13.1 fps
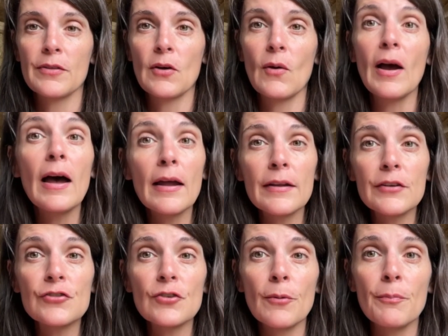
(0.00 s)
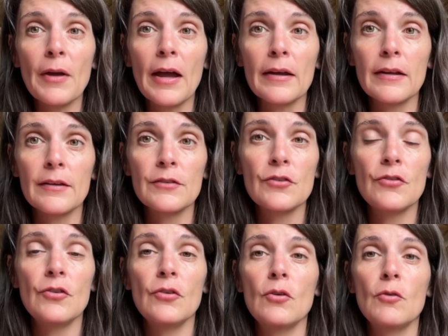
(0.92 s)
go ahead and jump back
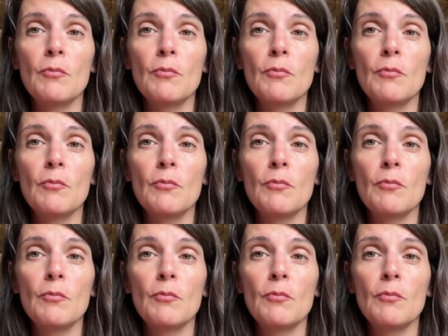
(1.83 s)
into